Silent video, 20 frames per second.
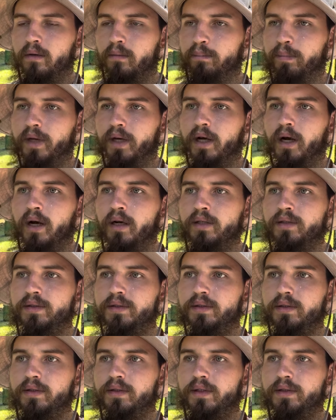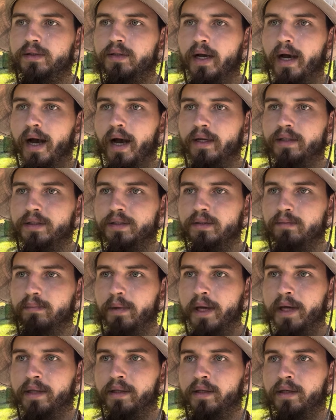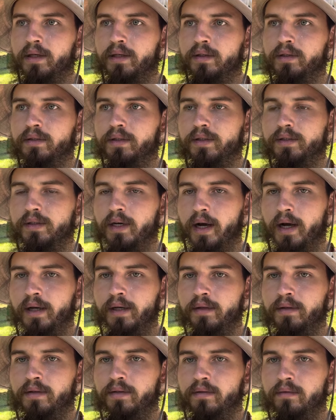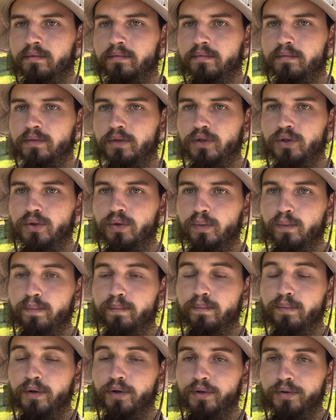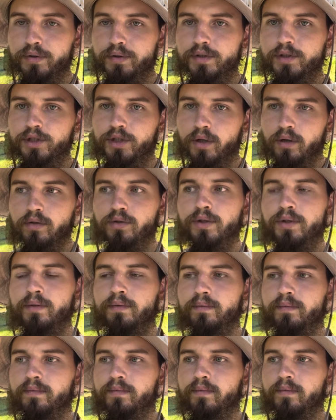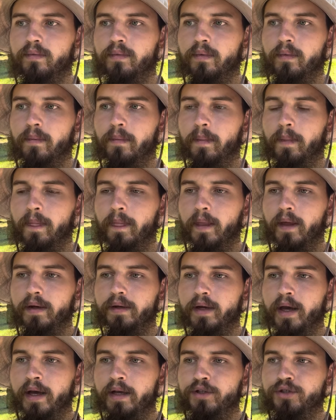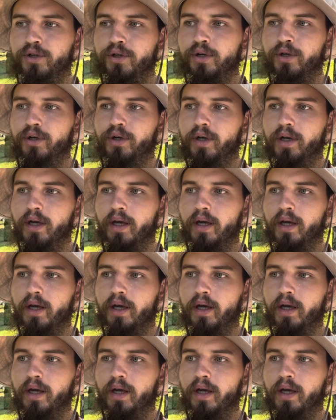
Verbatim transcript: Because this act is mainly designed to produce children, nature